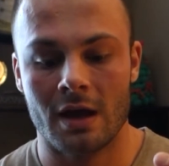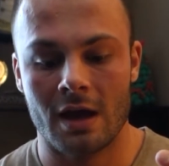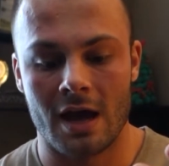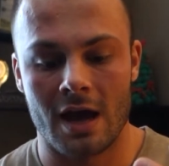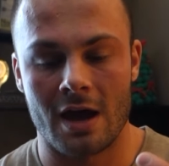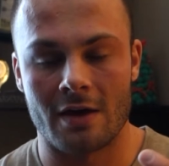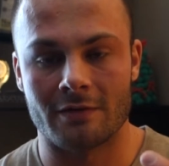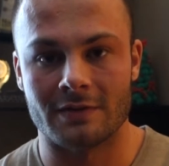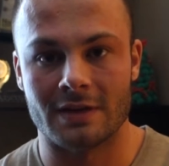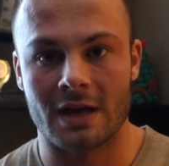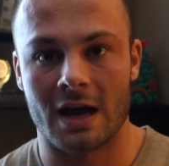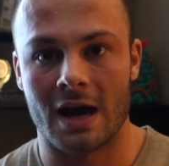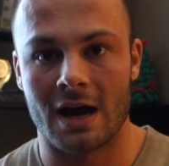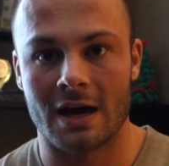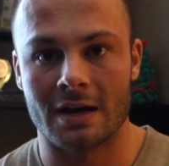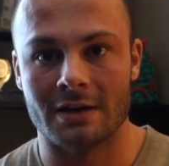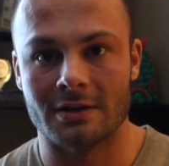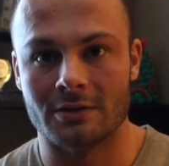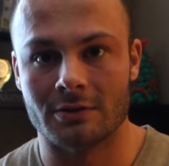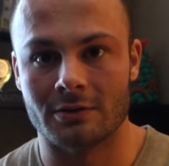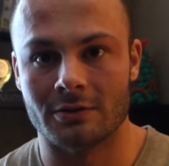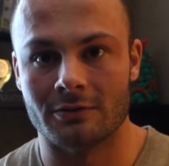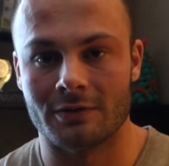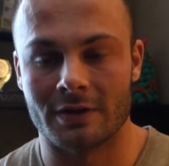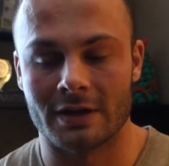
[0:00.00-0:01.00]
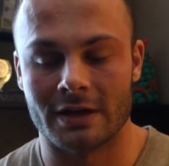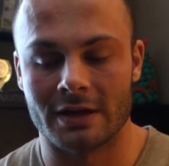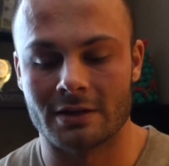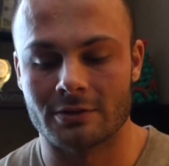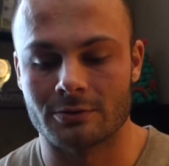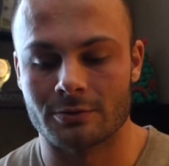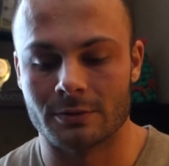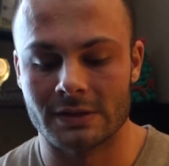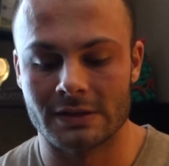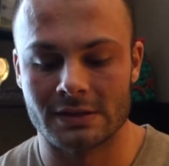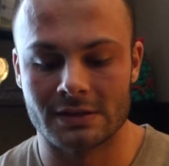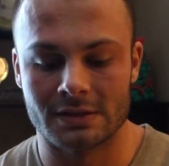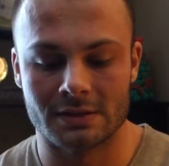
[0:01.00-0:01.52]
have died due to
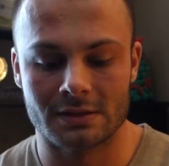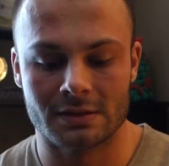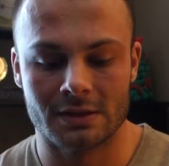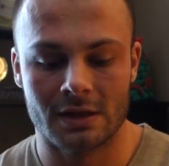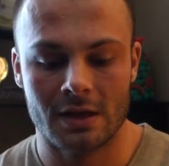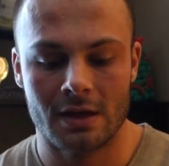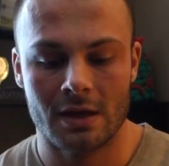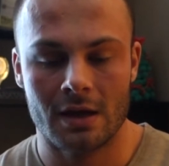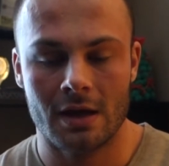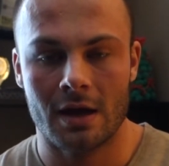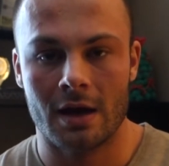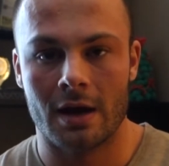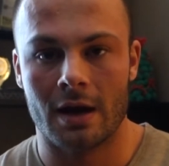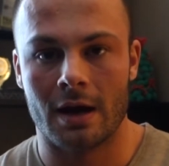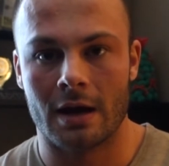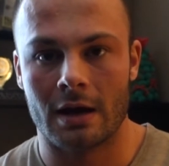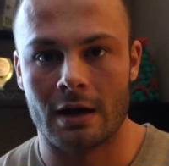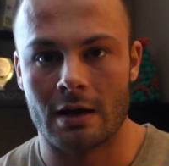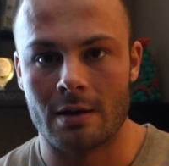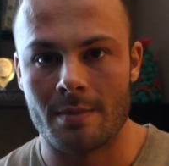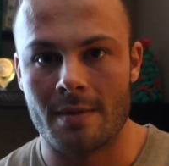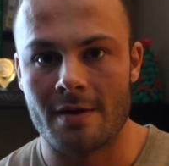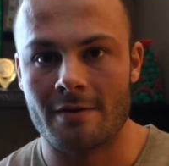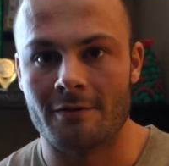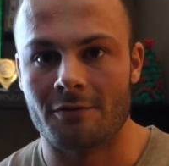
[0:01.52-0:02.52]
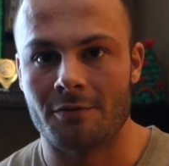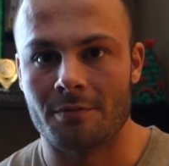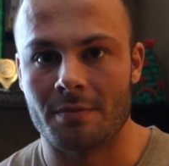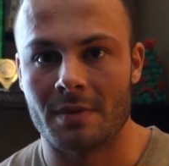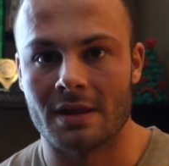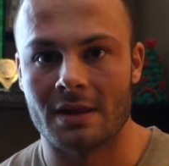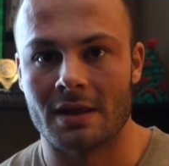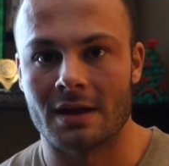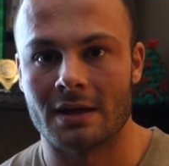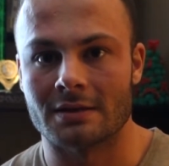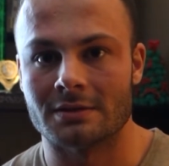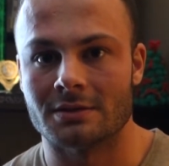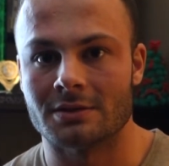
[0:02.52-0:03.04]
various reasons. And for me,
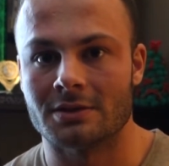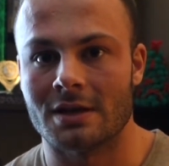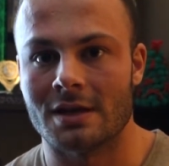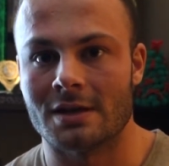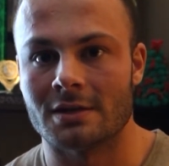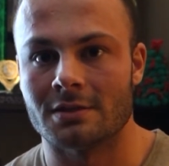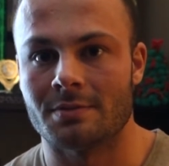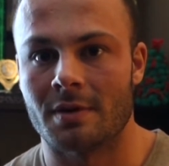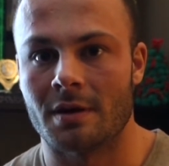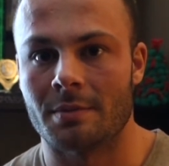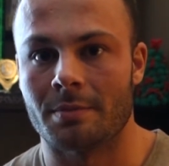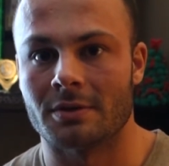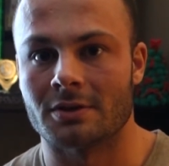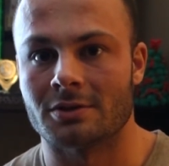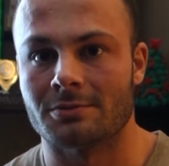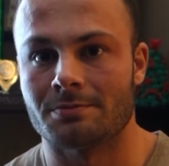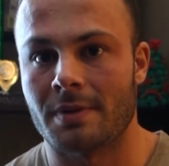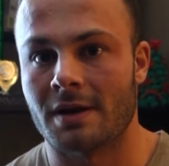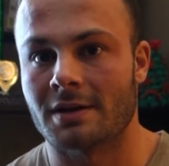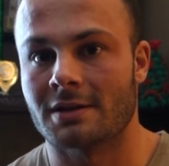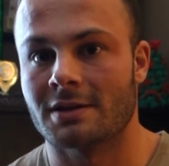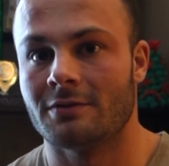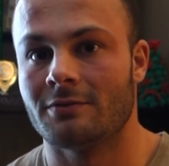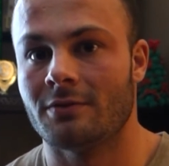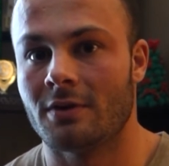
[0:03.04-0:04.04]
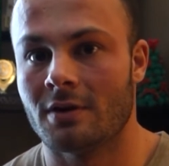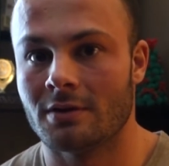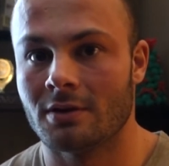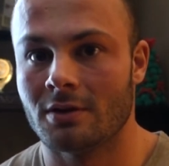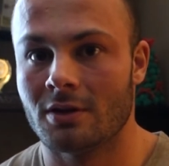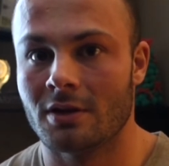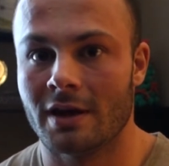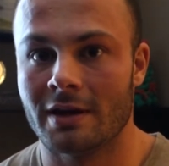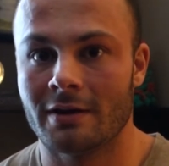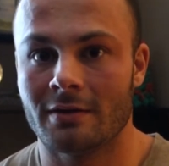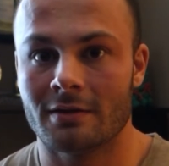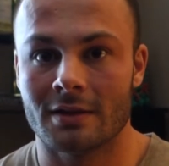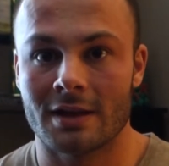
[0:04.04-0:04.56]
that has changed my perspective on
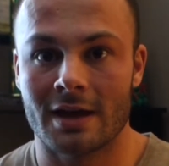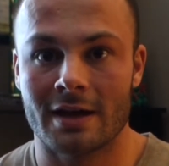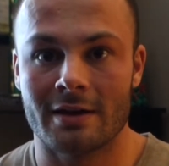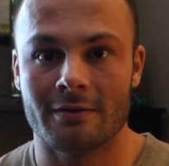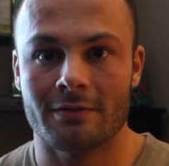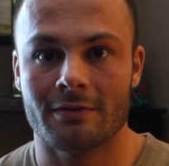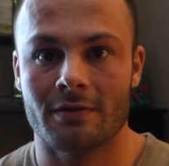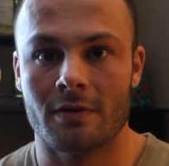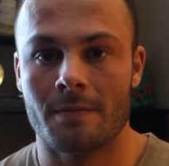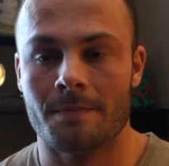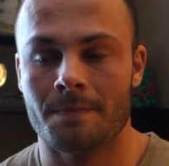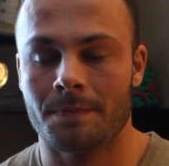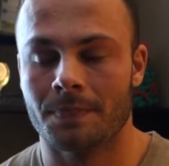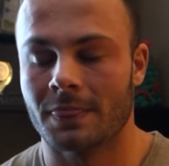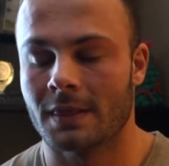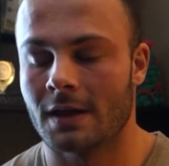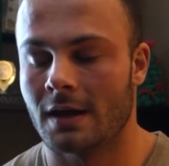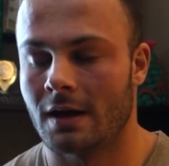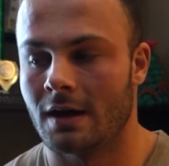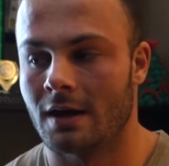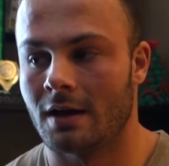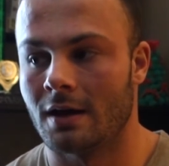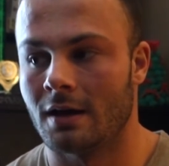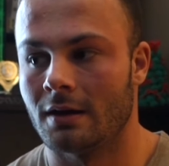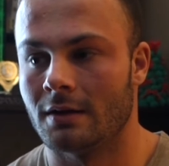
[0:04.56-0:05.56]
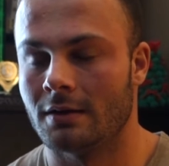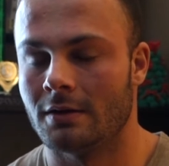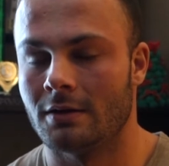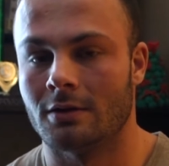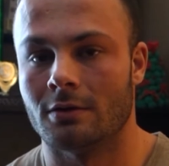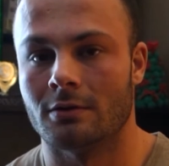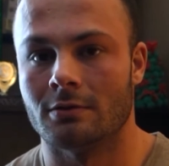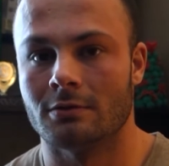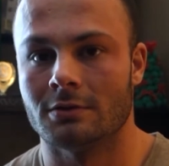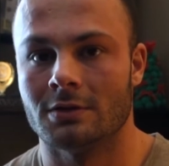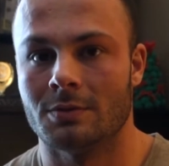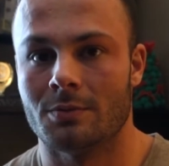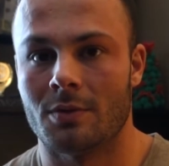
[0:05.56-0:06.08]
life. You
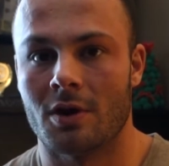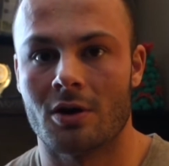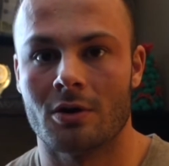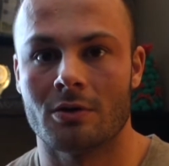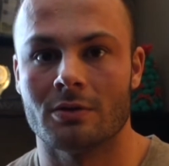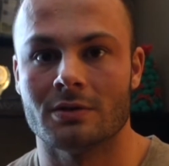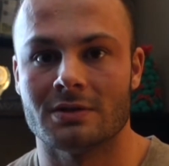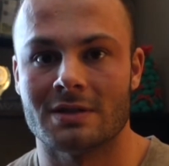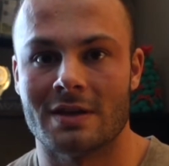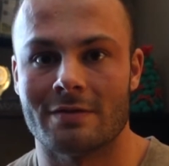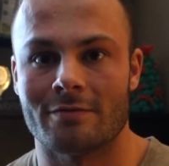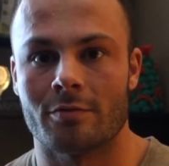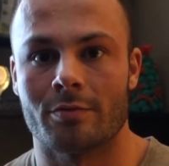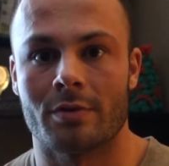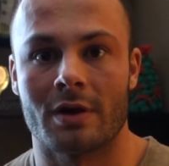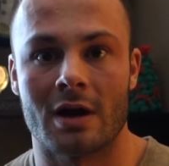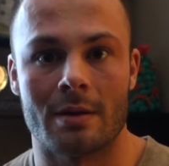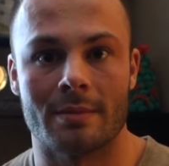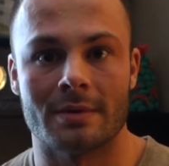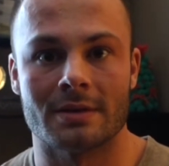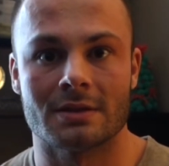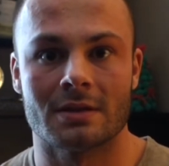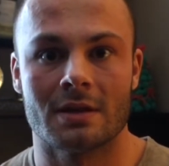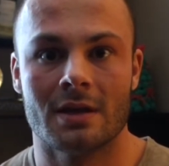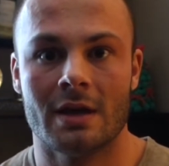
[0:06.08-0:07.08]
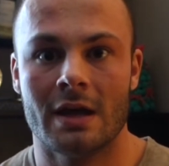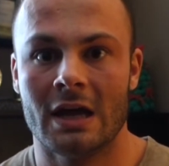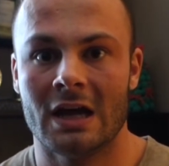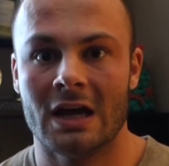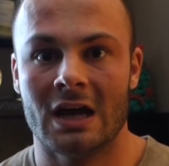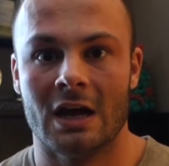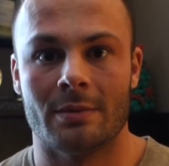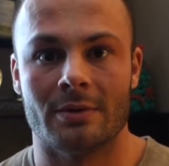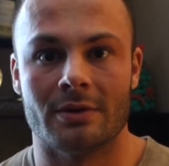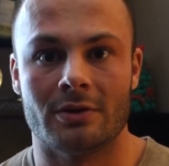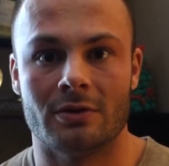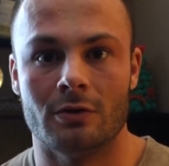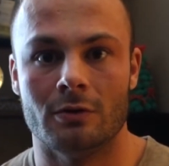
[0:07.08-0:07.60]
know, tomorrow is never promised.
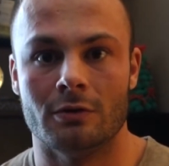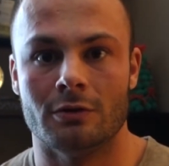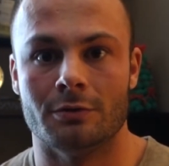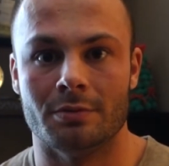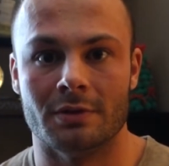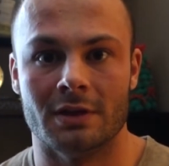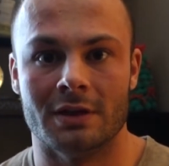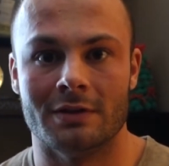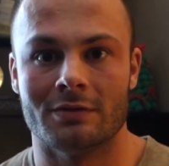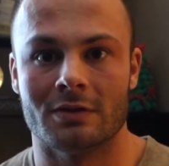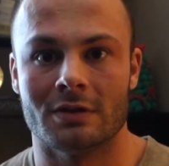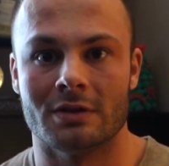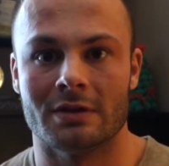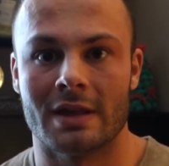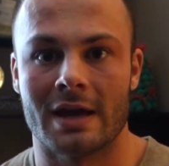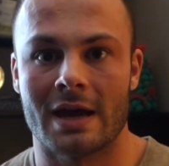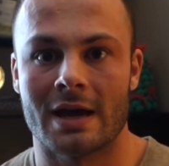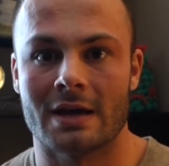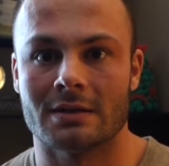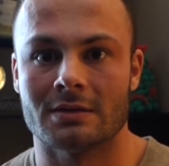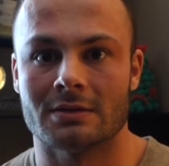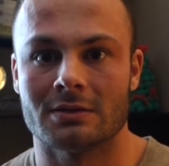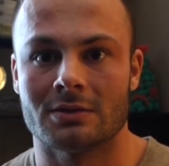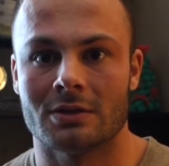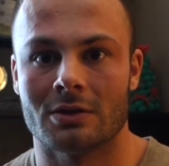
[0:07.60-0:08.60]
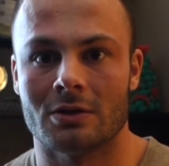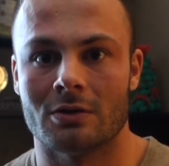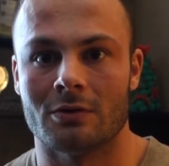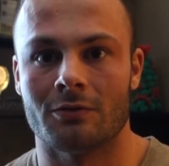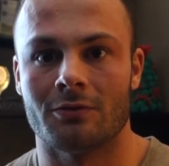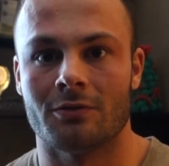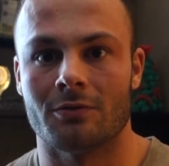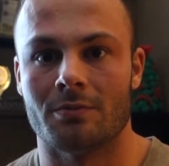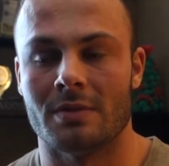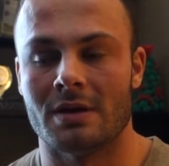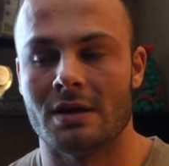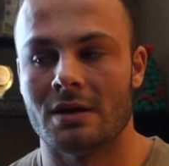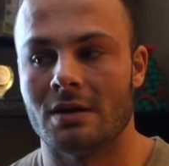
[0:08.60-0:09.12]
I'm a huge believer in that. So
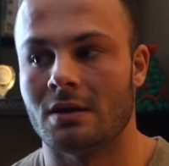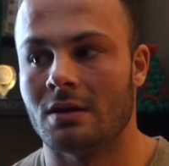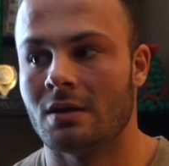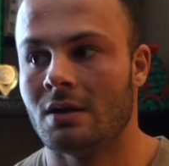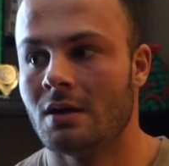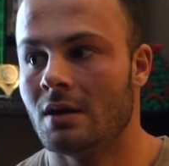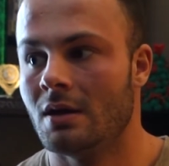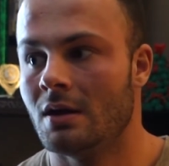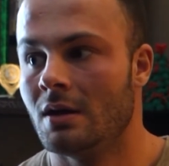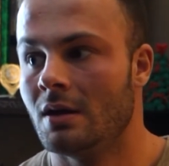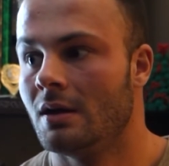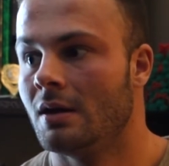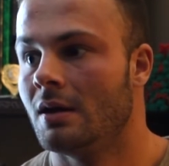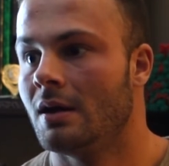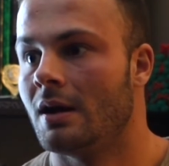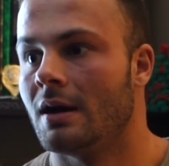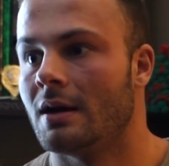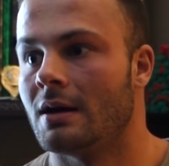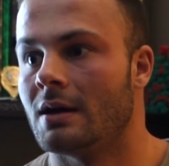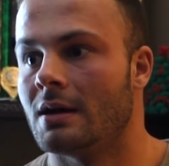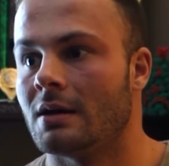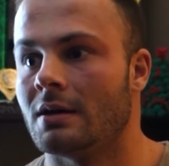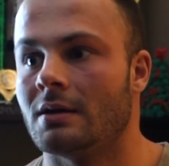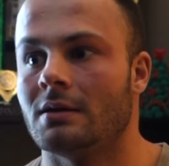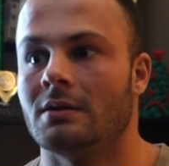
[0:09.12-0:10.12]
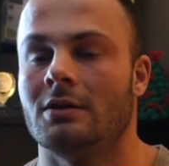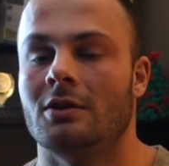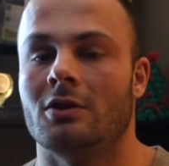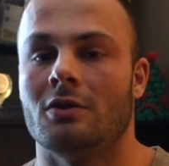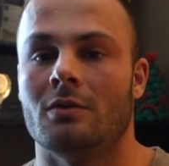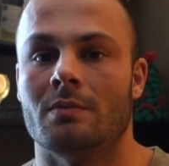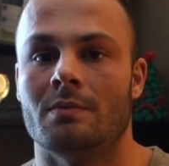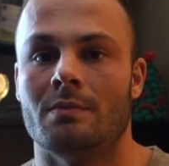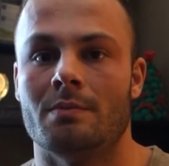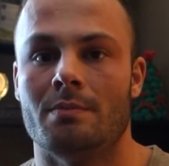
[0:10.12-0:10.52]
for me, you know,